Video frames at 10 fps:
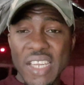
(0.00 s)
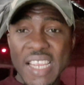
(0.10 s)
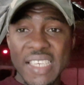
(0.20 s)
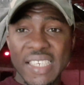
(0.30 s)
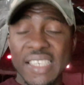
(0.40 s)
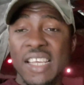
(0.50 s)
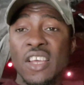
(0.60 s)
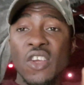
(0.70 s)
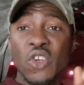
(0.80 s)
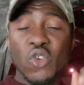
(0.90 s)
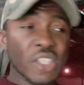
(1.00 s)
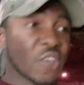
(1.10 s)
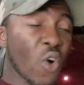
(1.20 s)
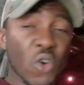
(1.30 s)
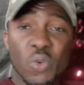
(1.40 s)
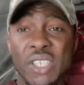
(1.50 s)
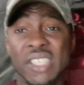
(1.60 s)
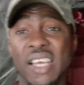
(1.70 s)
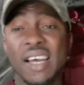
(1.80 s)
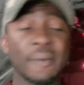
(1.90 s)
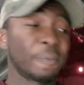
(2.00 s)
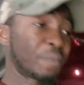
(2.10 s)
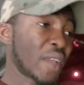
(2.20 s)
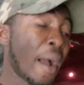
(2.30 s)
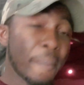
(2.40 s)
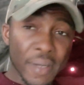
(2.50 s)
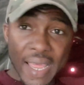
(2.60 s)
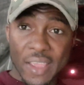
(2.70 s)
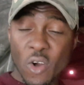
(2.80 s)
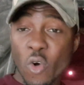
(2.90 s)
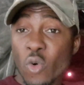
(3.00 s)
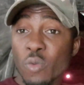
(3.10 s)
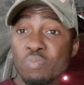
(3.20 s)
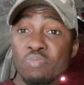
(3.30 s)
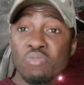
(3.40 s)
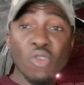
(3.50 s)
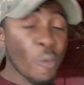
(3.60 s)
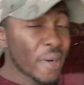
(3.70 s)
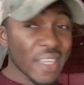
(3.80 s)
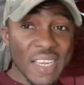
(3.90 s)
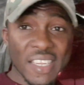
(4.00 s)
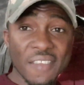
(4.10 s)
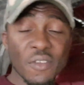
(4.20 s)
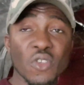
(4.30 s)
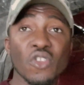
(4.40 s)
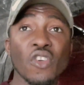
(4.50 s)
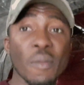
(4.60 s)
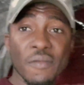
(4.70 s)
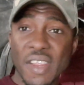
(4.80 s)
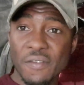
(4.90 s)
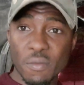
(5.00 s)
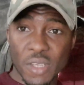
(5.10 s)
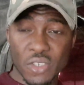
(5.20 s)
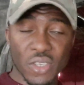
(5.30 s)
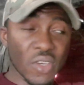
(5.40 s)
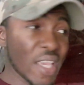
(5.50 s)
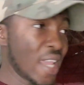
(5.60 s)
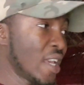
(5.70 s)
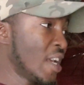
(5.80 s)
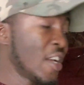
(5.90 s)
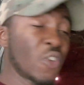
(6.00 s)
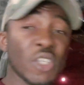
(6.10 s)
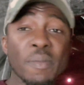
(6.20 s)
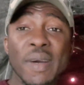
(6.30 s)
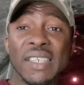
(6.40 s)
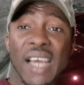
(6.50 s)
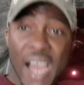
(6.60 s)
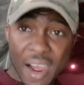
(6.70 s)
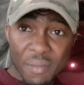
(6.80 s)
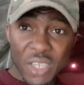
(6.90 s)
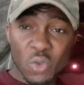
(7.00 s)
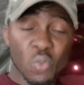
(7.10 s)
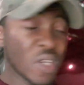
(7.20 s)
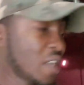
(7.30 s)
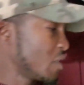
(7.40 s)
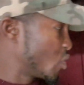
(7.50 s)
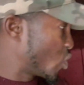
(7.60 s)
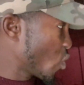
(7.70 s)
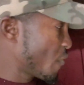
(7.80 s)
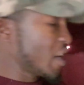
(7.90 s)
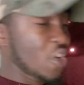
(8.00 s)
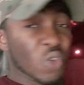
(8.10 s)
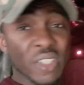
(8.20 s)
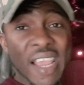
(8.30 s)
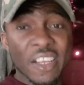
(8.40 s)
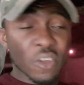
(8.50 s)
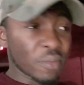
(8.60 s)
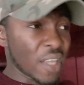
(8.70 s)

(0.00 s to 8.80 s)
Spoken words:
the internet doesn't always apply. Oh, nobody can give you some of the information. Okay, doesn't matter how much we do videos. There are some